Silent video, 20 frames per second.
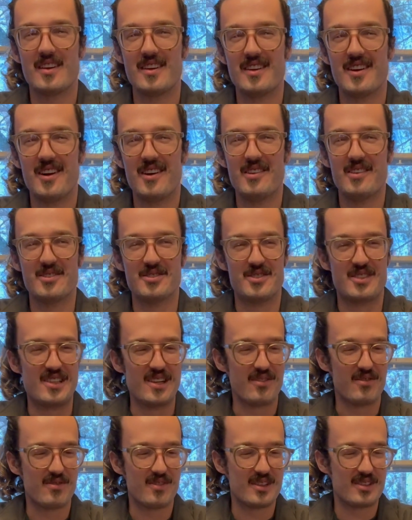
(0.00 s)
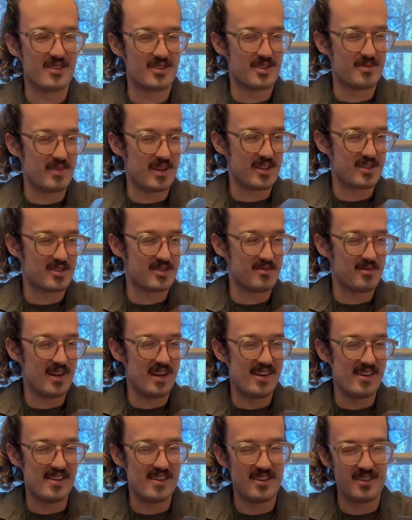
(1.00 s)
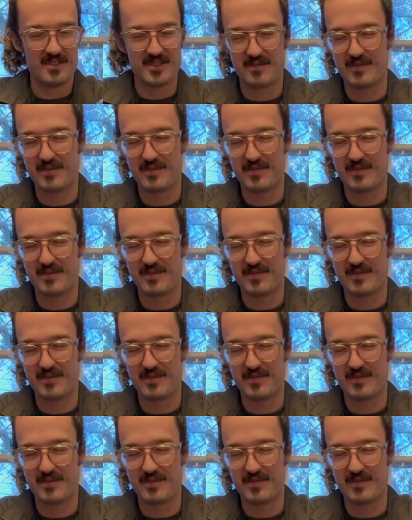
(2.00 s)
There's different Spectrum radios.